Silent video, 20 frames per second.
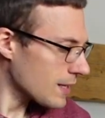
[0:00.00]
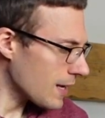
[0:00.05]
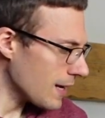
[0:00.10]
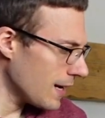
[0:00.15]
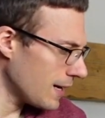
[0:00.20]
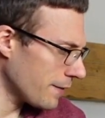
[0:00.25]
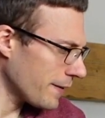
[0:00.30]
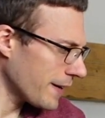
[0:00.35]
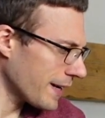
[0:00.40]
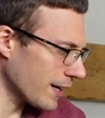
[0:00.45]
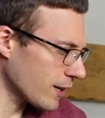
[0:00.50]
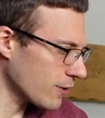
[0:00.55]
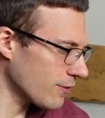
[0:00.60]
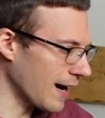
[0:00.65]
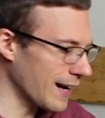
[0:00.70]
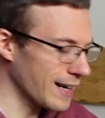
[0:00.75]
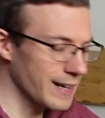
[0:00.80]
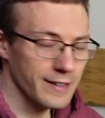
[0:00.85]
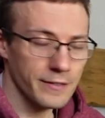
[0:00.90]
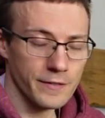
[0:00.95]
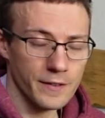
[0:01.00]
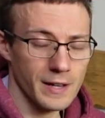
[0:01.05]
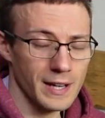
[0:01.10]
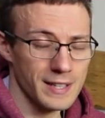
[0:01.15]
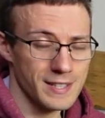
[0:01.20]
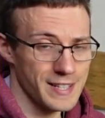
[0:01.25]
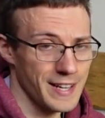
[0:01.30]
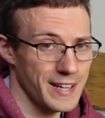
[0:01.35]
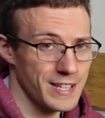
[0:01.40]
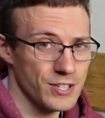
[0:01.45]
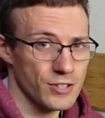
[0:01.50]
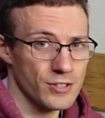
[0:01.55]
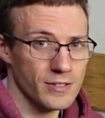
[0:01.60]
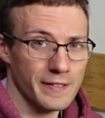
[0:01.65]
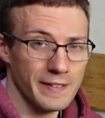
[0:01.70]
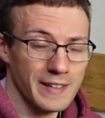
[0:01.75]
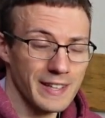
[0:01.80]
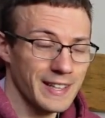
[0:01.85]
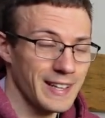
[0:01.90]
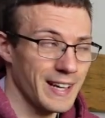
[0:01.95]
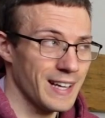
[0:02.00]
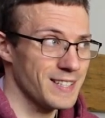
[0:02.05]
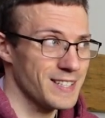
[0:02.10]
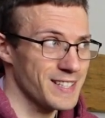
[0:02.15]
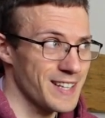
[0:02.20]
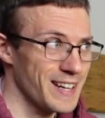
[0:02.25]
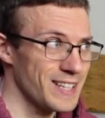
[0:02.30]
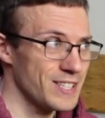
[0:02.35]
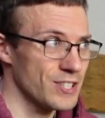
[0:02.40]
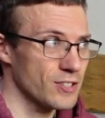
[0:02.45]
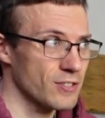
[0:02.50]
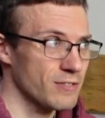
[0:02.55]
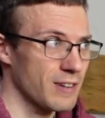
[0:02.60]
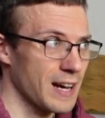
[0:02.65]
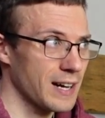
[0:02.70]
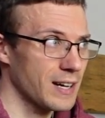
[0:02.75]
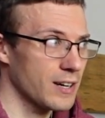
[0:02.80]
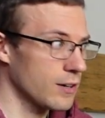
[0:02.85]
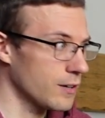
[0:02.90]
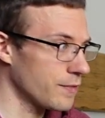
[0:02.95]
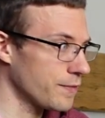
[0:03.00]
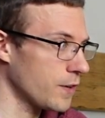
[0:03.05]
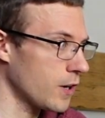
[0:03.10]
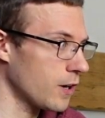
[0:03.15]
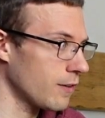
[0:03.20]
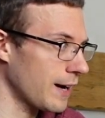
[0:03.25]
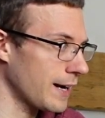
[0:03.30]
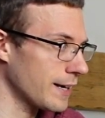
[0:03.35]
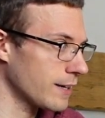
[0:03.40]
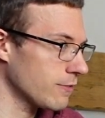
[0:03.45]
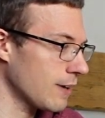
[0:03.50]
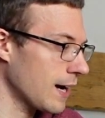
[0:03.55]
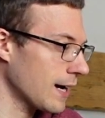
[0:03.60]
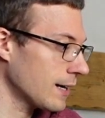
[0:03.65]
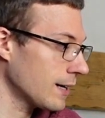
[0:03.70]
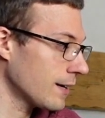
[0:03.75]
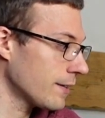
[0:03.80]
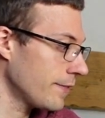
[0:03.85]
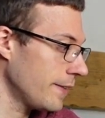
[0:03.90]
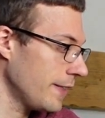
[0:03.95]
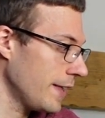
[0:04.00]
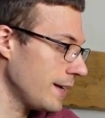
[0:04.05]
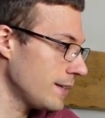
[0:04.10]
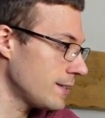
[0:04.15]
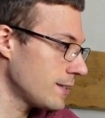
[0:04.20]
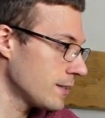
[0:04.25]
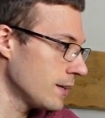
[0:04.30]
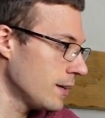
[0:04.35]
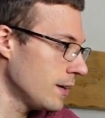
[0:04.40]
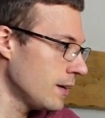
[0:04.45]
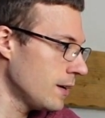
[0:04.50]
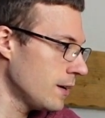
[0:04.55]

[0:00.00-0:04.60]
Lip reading: And I think a crank for I think you can get a Stages crank or a 4i crank for this